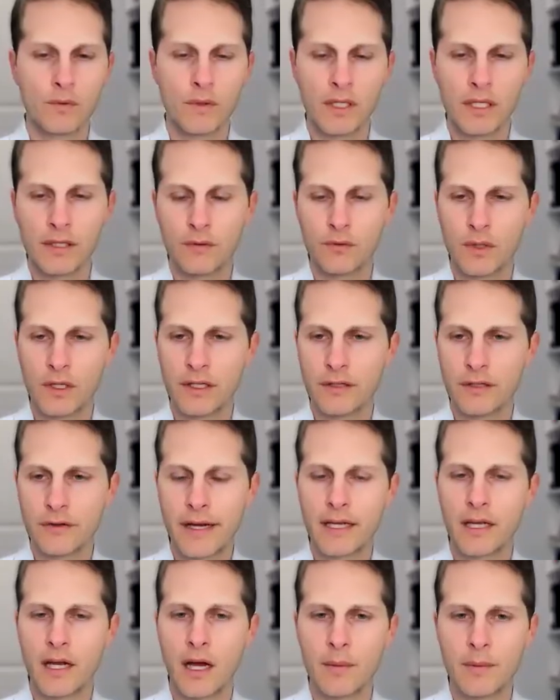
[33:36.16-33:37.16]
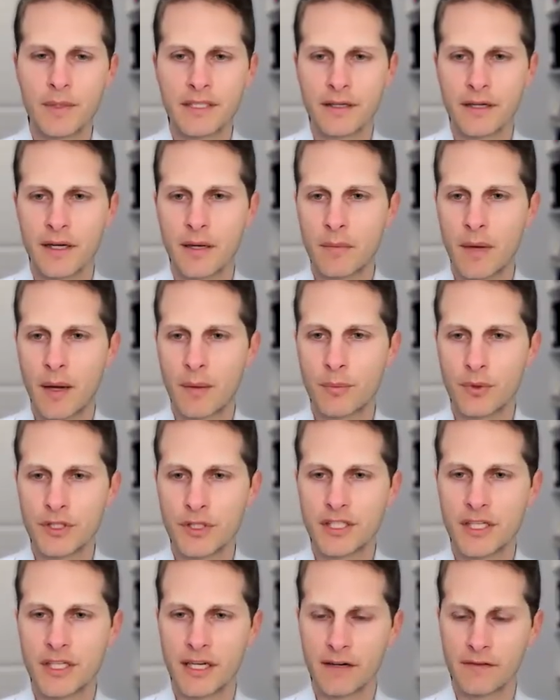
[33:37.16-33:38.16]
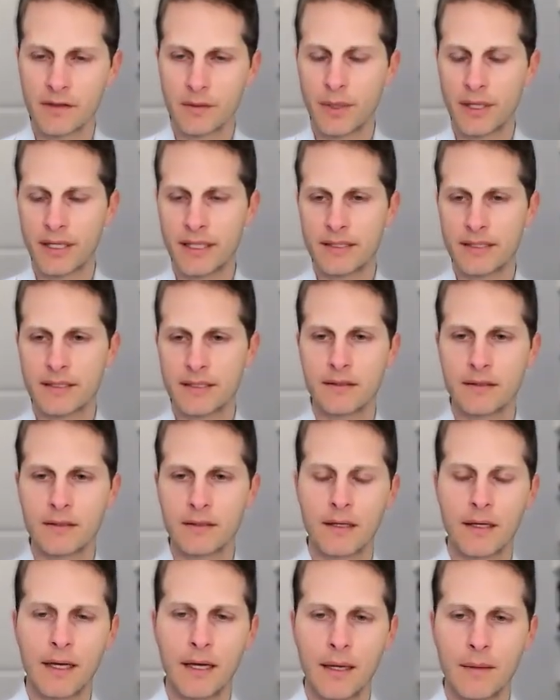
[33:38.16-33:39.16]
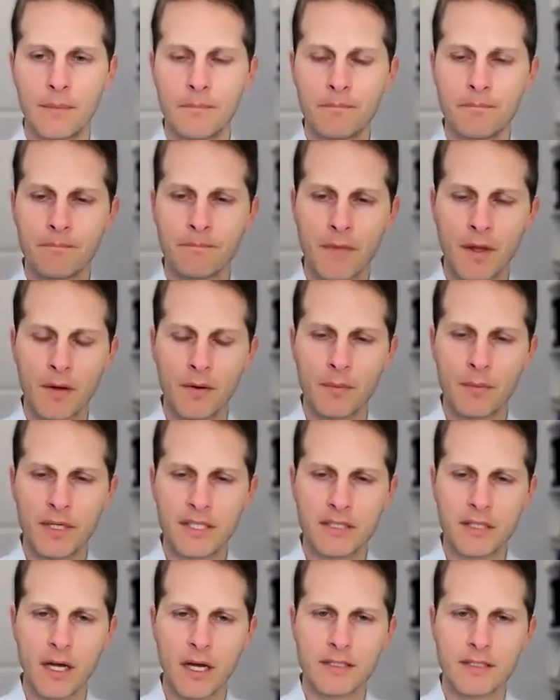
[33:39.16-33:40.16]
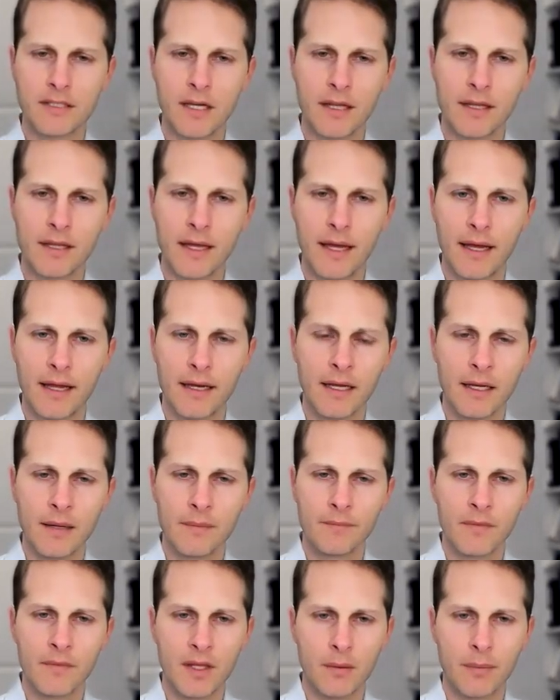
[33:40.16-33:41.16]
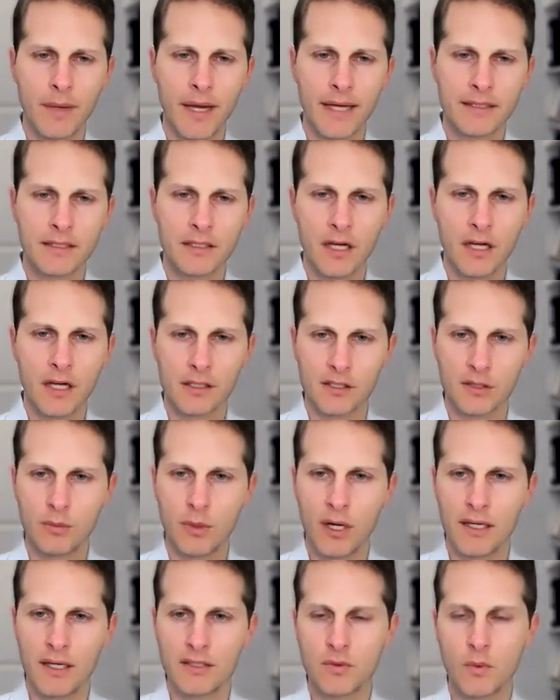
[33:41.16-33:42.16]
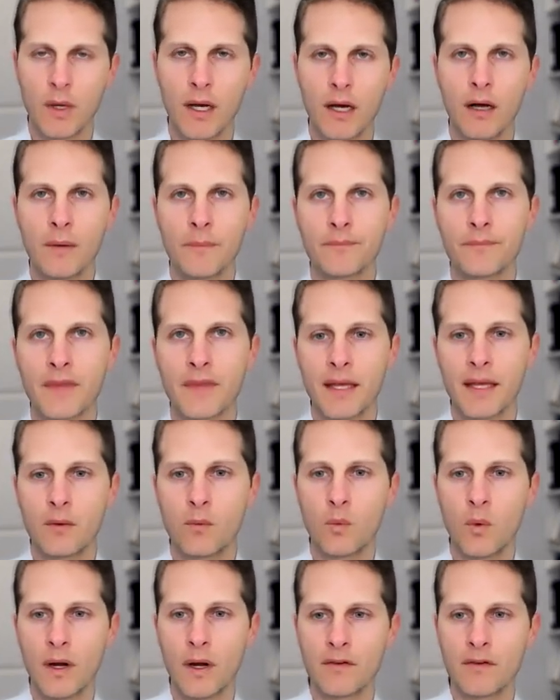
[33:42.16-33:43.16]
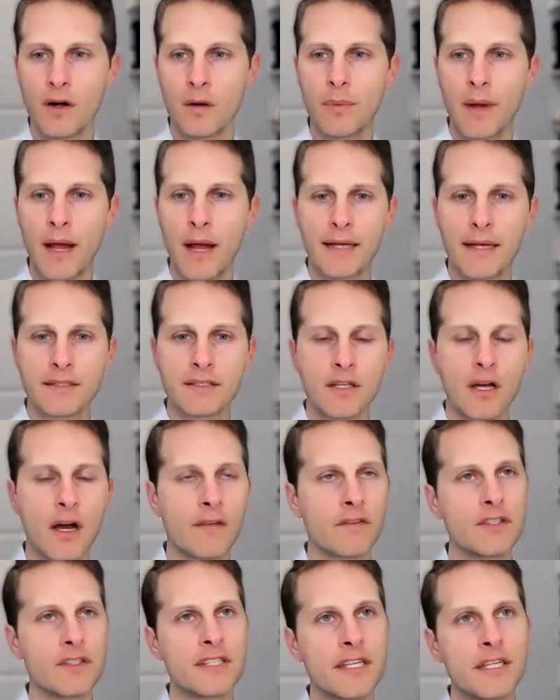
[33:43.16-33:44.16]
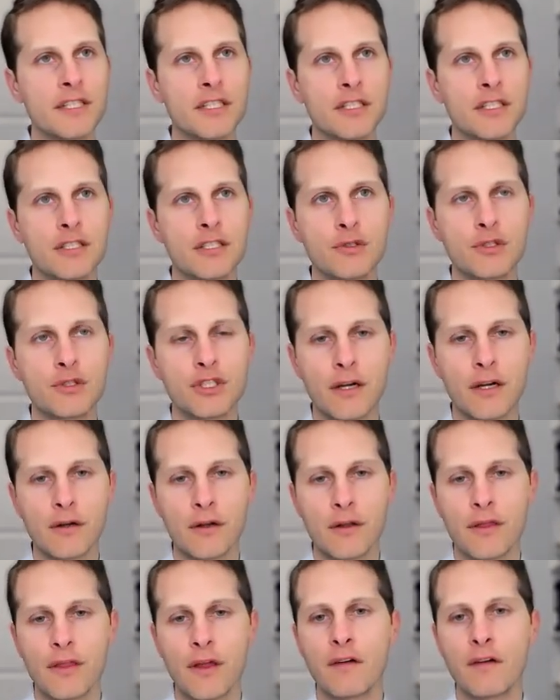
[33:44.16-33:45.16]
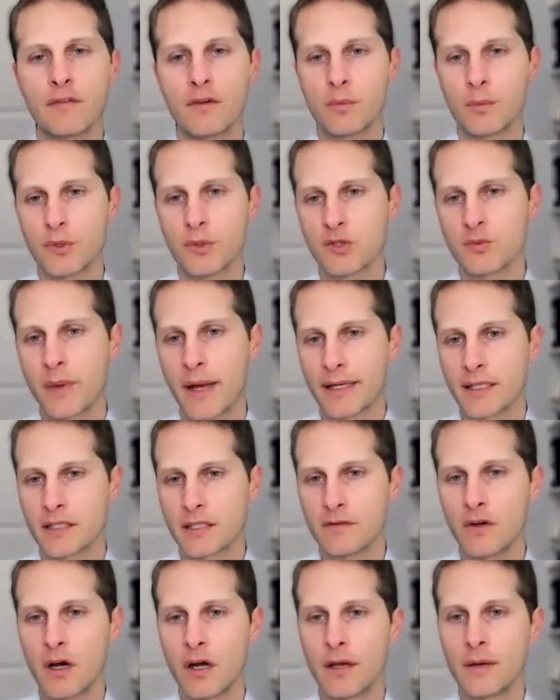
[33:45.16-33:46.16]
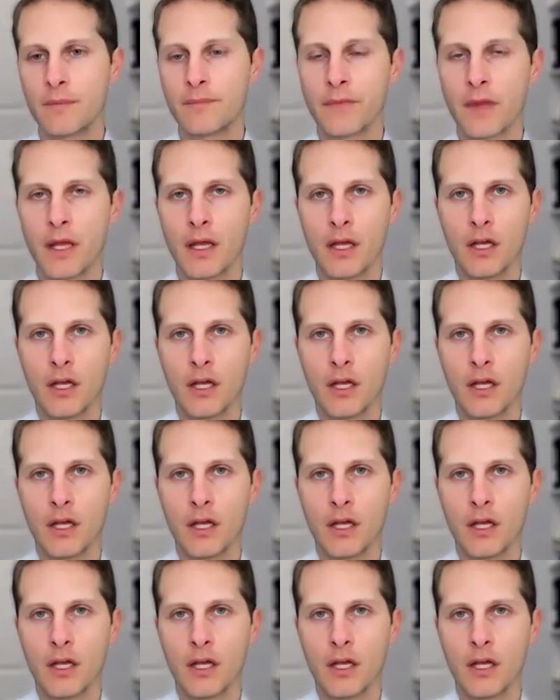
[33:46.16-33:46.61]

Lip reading: Yeah, really, really great commentary. I appreciate everybody's thoughts on that. And back to Dr. Boswell, in one of our past conversations, you shared a thoughtful perspective on